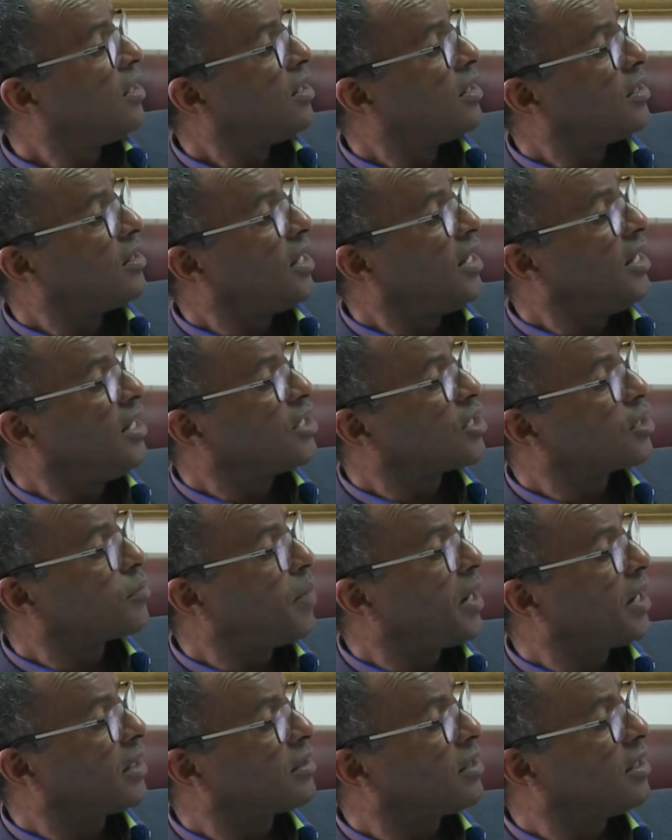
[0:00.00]
They
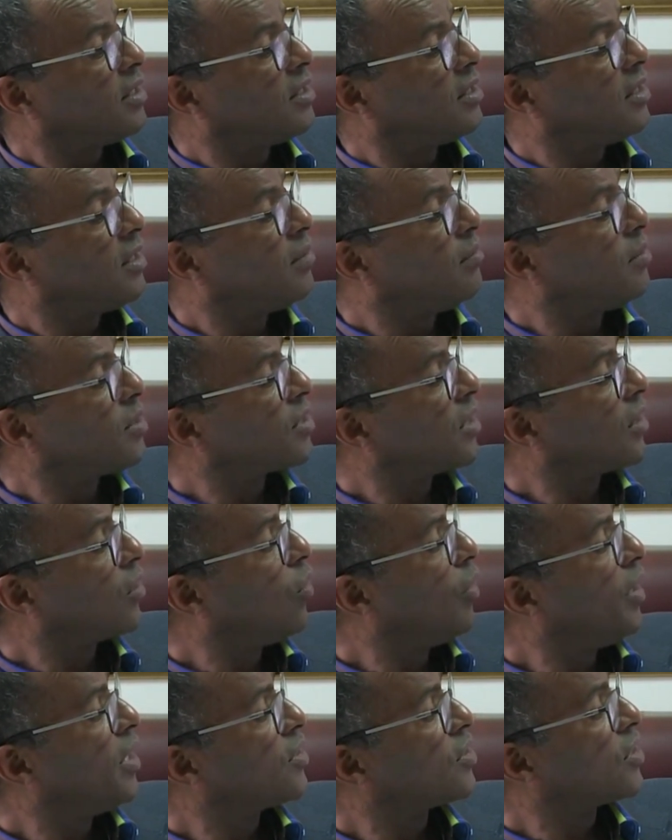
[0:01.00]
inspected uh, Mr.
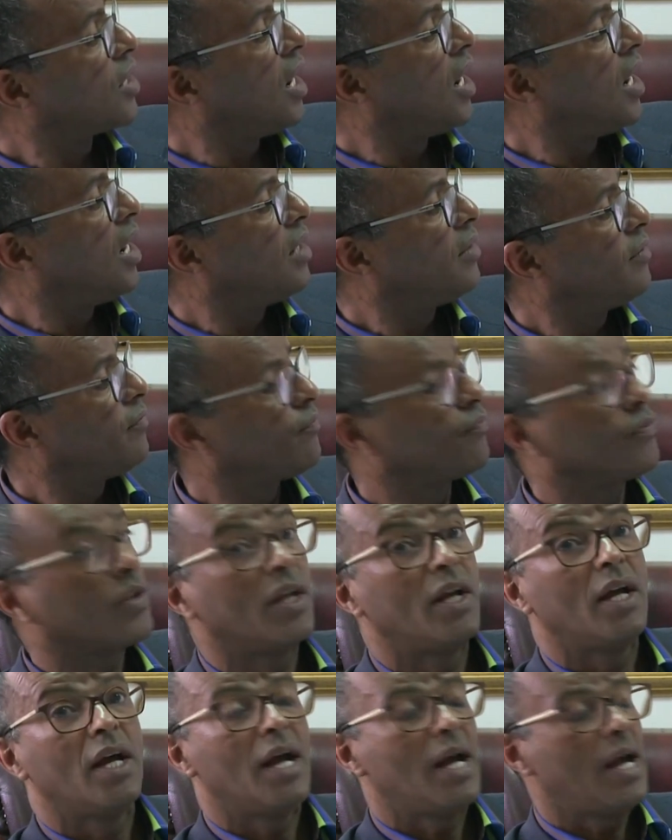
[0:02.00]
Cohen's car.
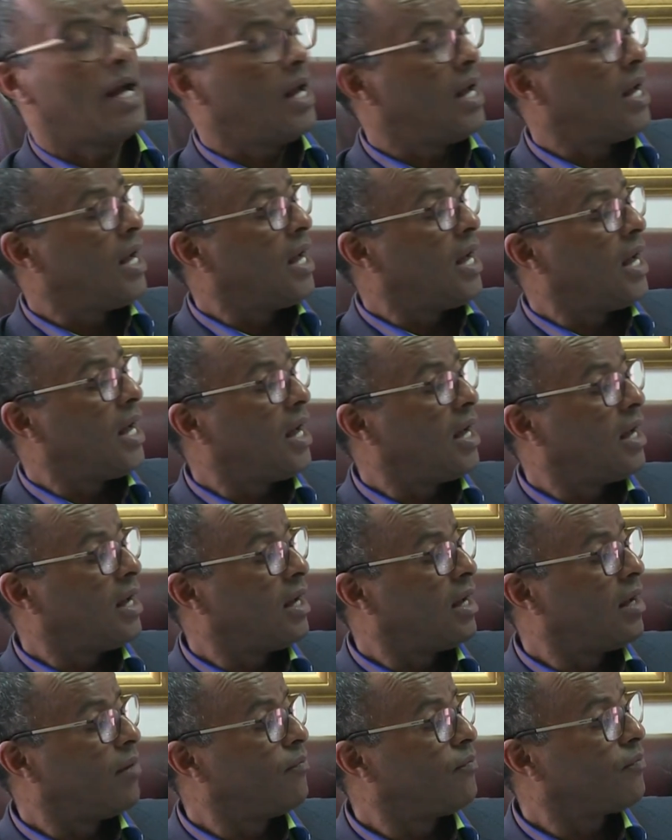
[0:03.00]

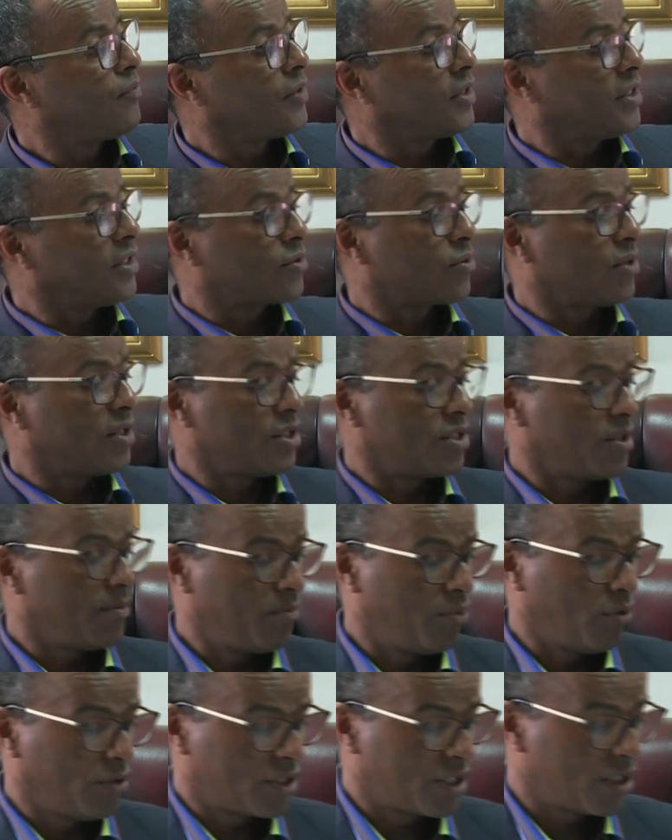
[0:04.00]
Um, this one is
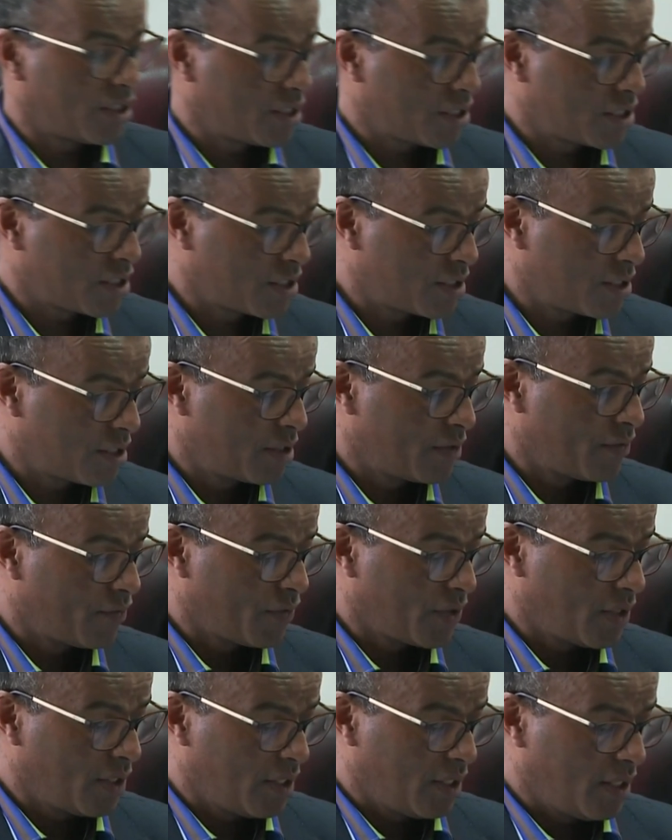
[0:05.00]
important.
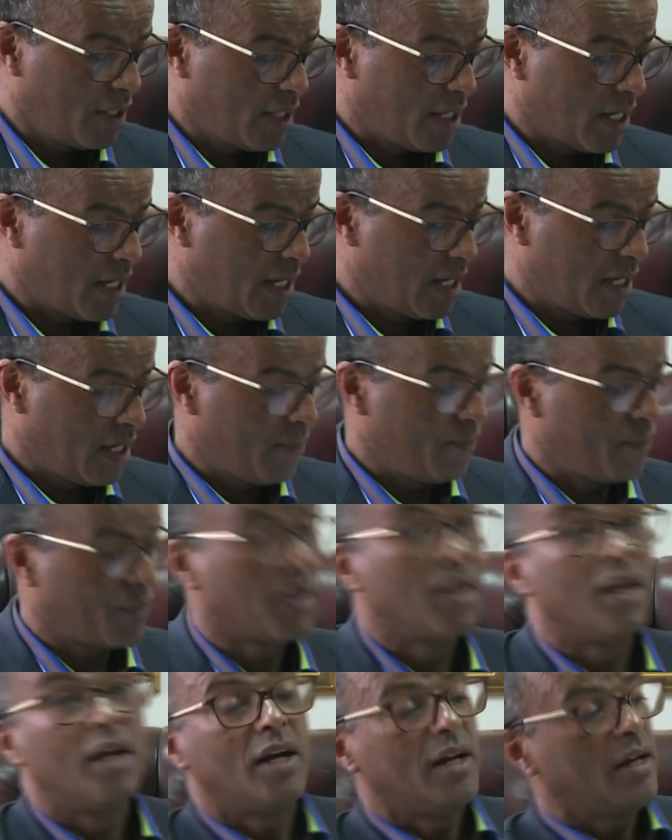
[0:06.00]
Um,
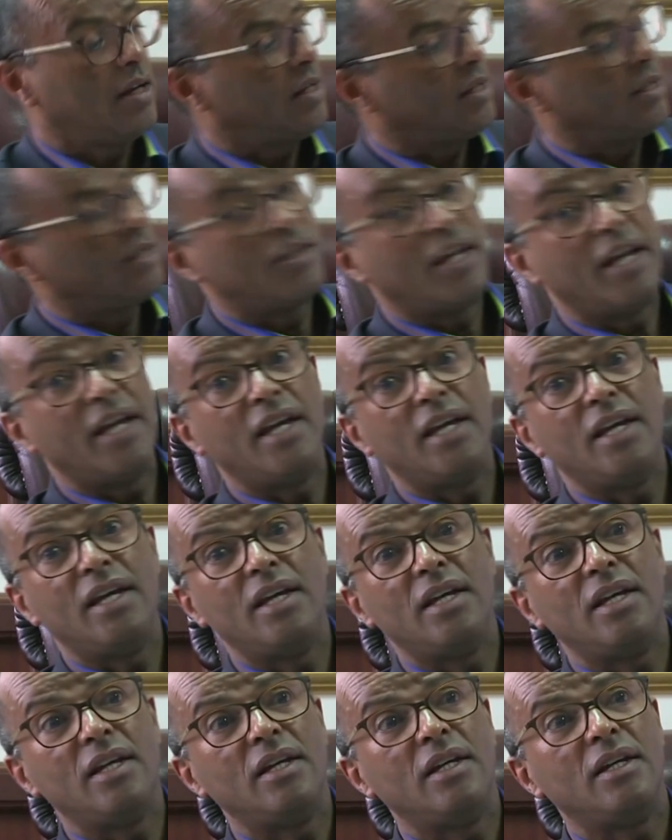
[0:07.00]

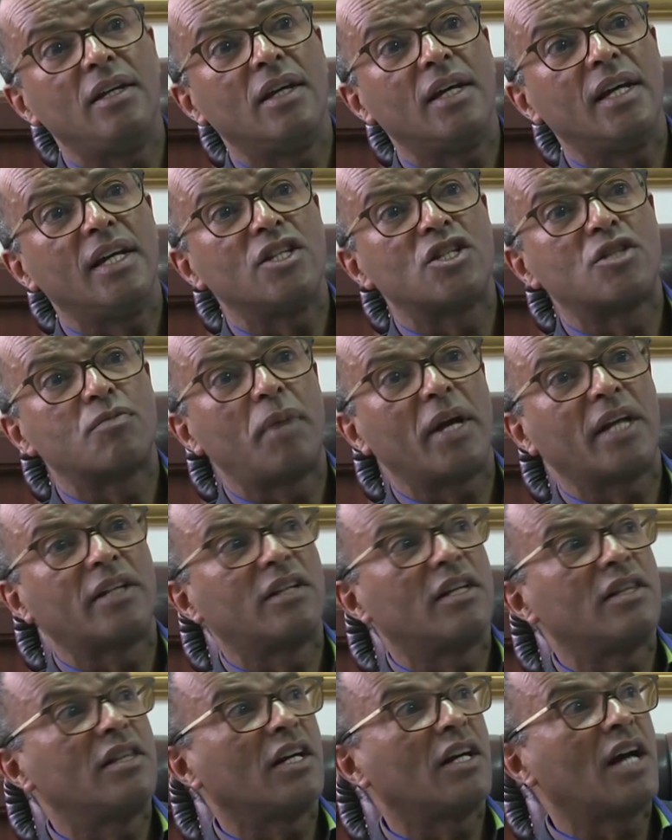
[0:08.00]
they
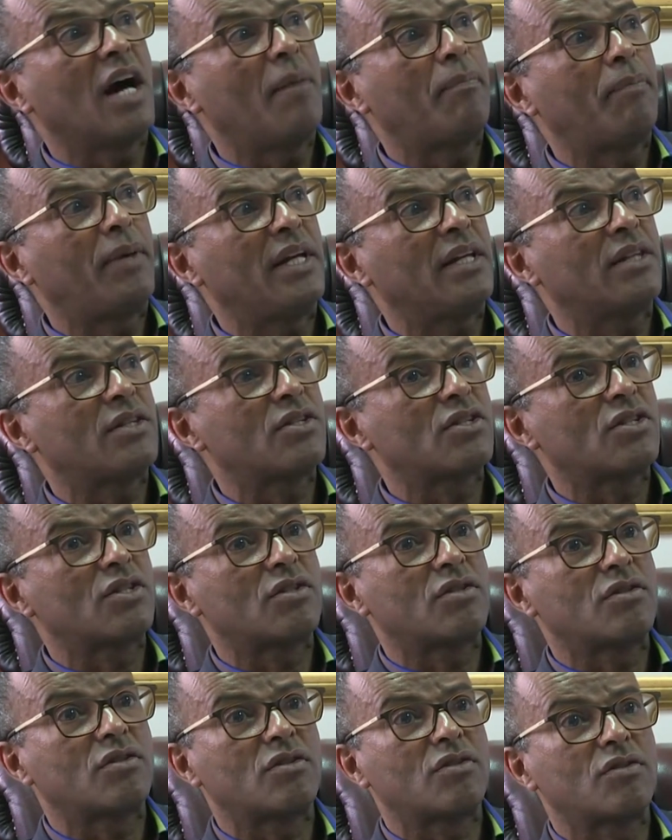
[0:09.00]
inspected the
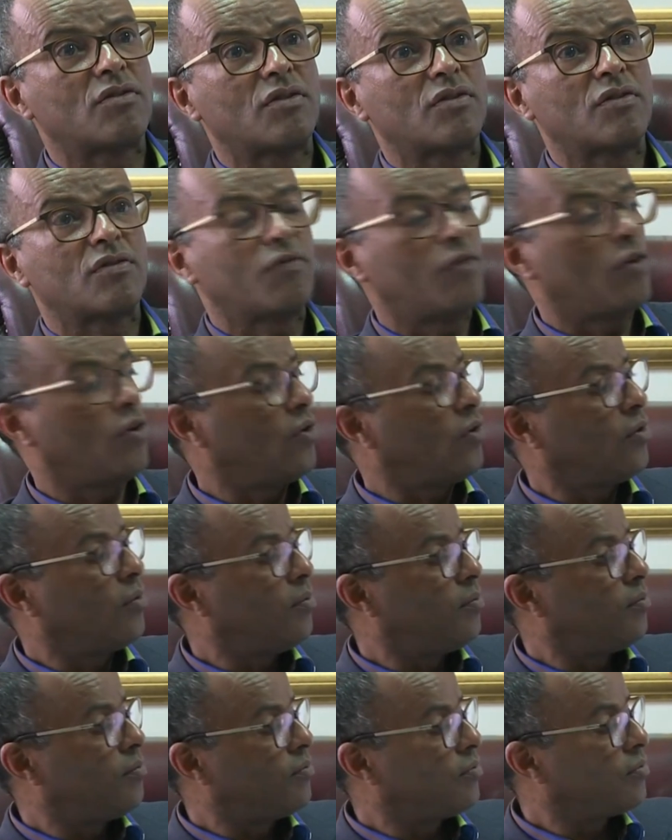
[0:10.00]
carpets for
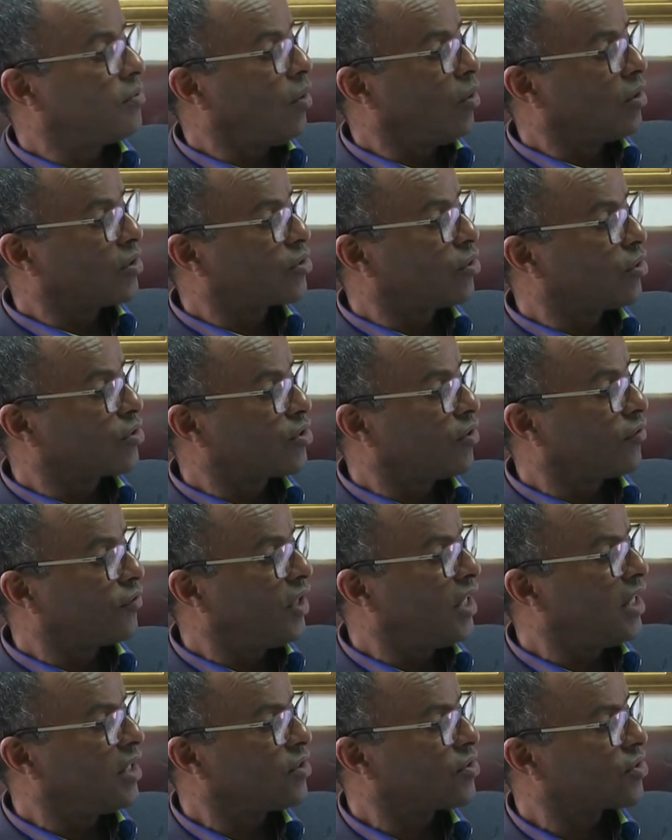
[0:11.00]
all sorts of
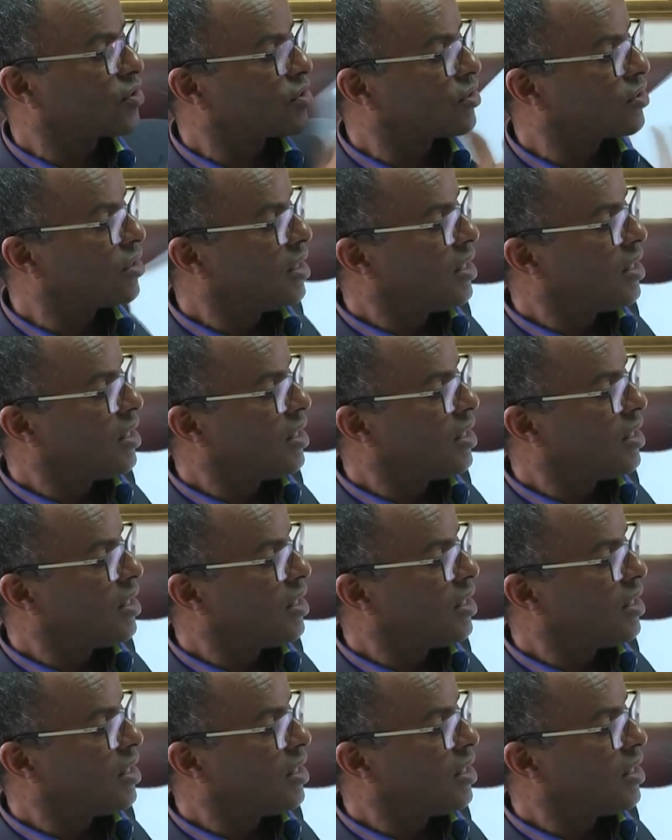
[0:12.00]
things.